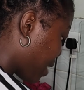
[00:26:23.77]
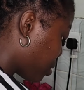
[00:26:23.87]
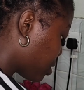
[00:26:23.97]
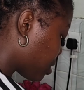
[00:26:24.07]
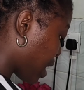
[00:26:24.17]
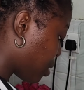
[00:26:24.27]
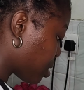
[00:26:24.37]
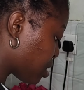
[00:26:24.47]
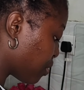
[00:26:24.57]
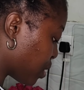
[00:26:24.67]
I don't I
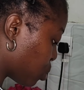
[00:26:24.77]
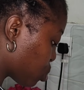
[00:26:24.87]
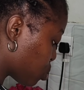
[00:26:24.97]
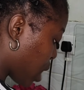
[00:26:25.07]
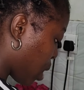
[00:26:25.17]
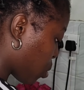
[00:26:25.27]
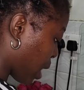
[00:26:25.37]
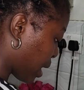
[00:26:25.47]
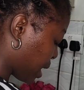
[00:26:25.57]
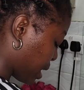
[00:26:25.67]
don't even know how
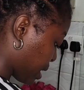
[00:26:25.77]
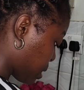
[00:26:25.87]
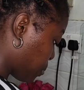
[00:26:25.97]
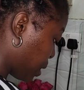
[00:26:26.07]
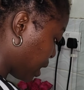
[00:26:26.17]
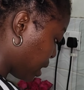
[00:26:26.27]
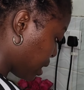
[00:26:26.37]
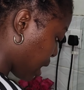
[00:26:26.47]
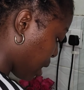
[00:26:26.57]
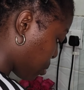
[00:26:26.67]
I can explain
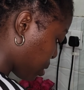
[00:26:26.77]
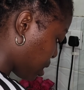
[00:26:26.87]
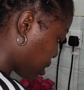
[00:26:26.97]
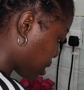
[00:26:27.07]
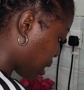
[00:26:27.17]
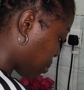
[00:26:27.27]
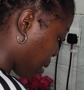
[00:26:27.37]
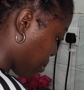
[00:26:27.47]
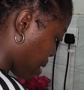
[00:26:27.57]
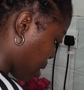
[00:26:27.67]
how this came
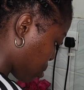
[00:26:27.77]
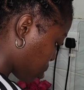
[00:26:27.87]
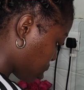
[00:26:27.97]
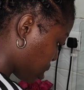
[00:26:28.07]
about